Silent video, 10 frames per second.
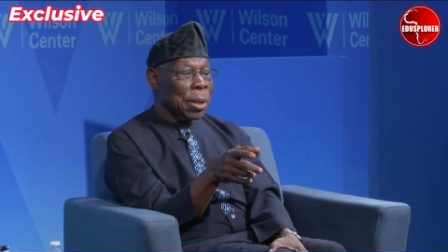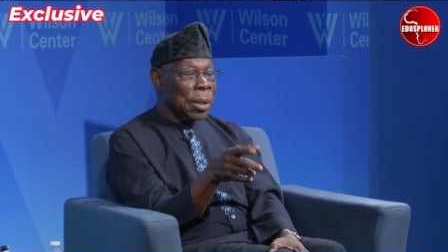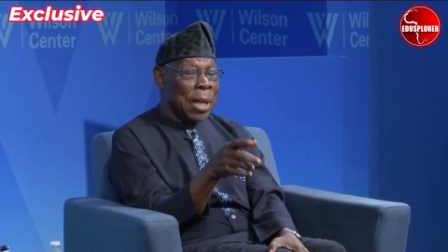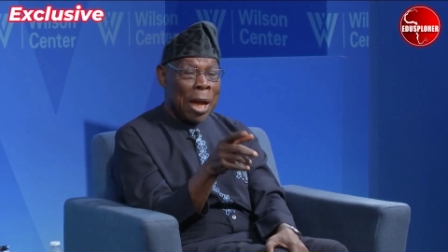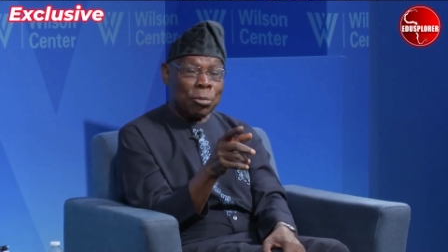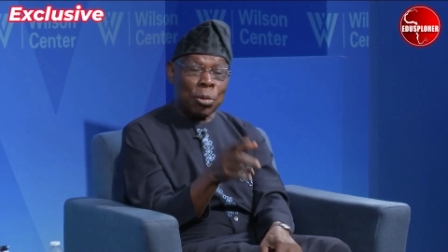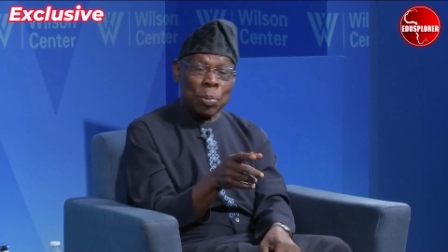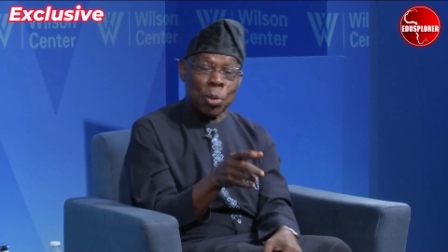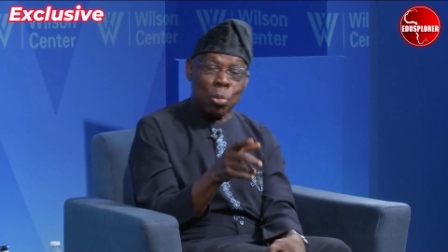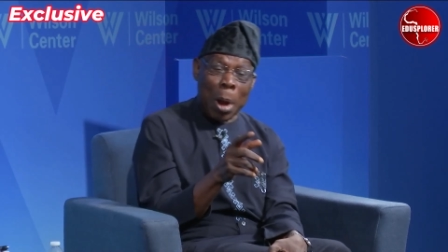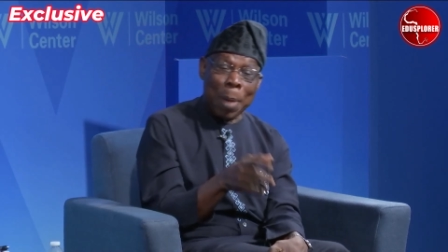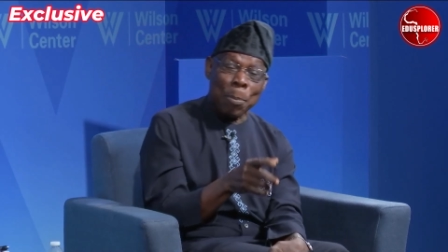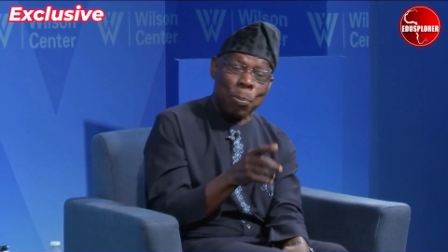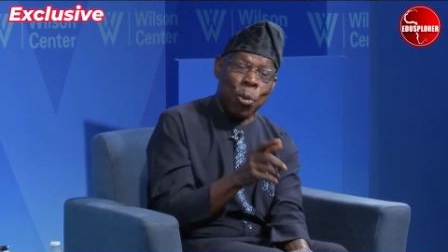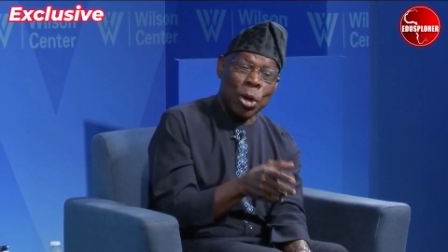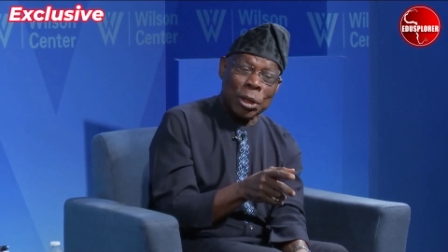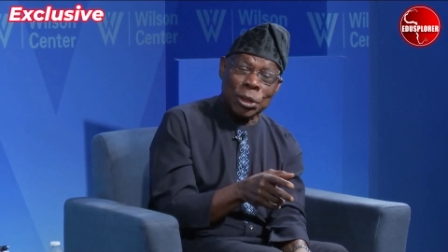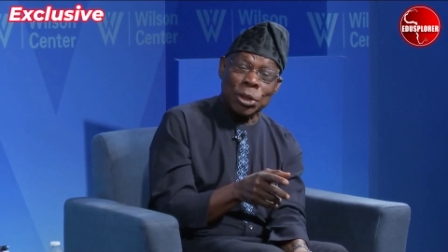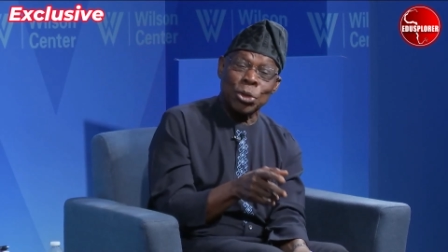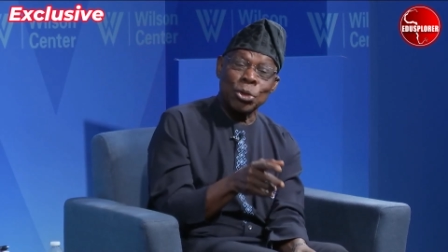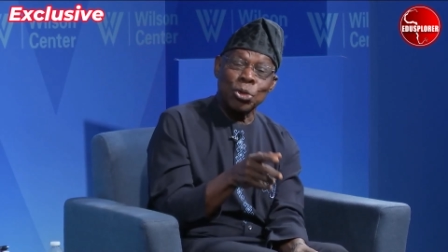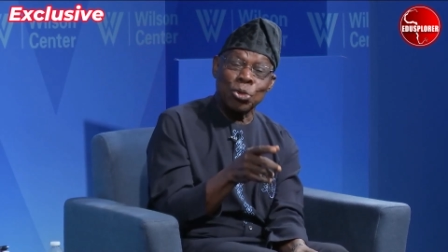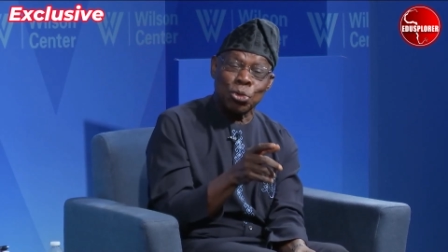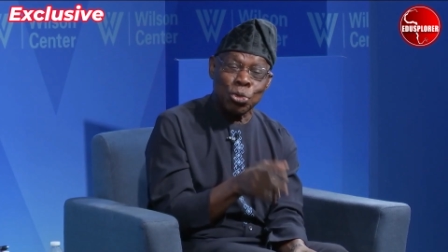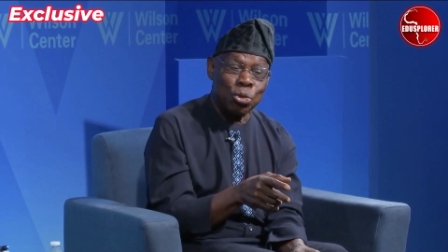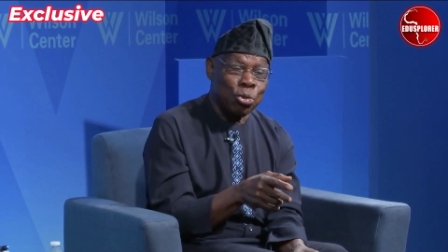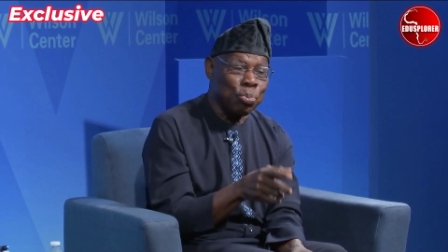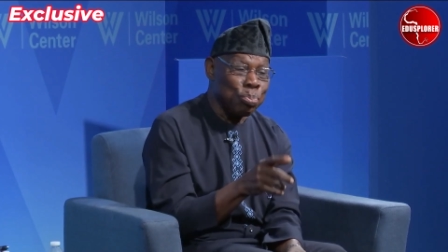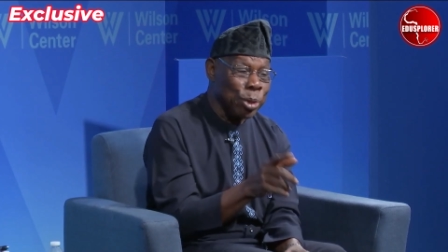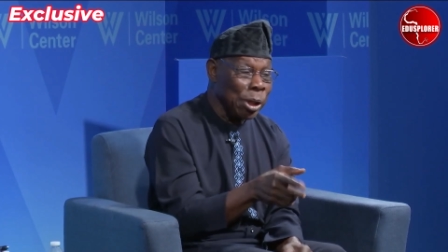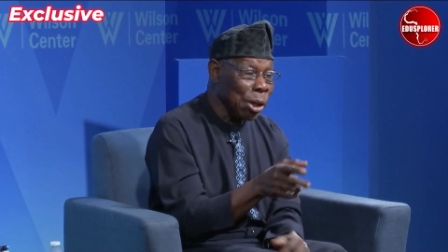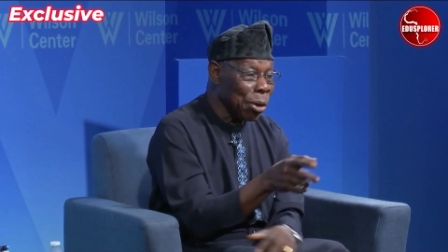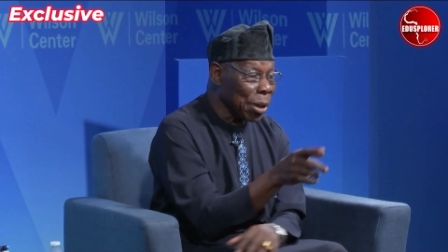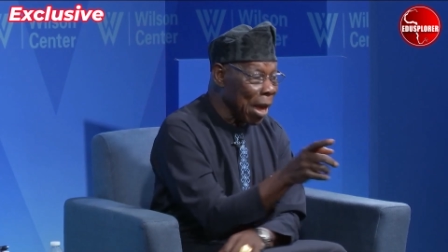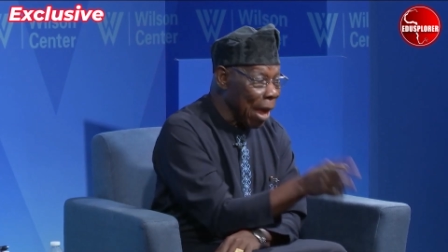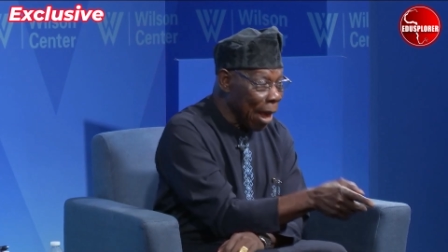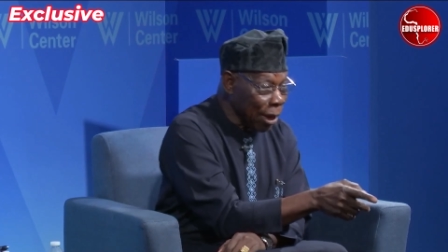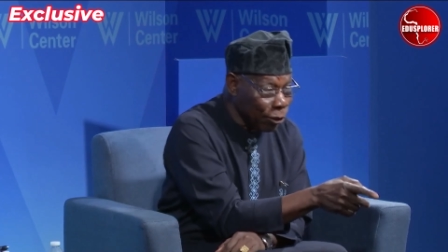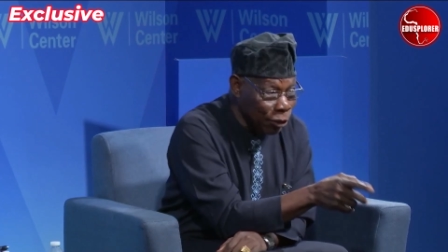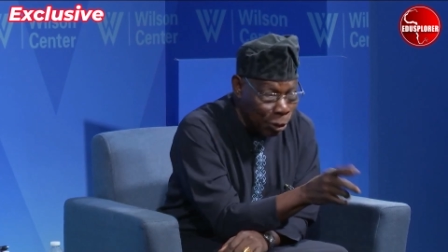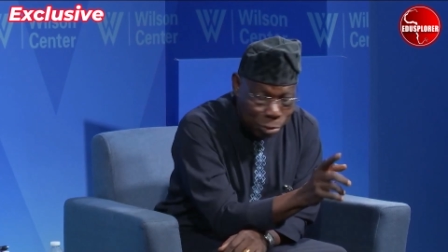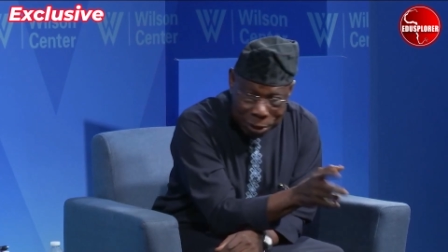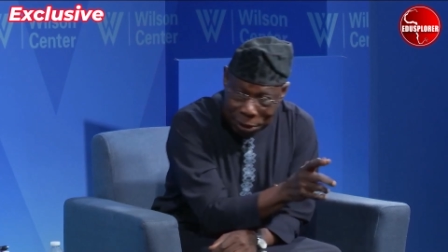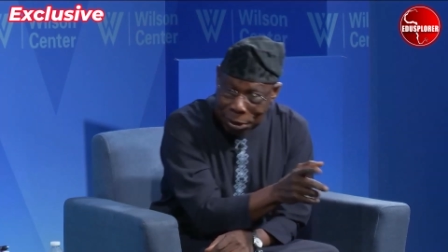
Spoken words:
That would be 1.2 billion eggs a week.